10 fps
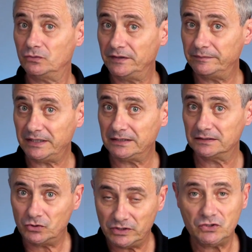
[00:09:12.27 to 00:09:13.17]
You with me?
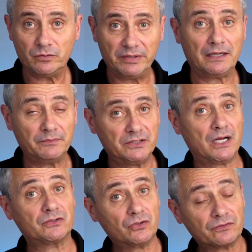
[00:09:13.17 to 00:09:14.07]
You need to become the
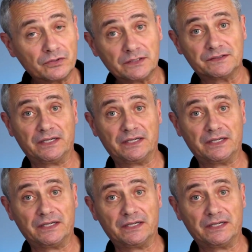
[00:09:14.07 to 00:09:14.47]
doctor of real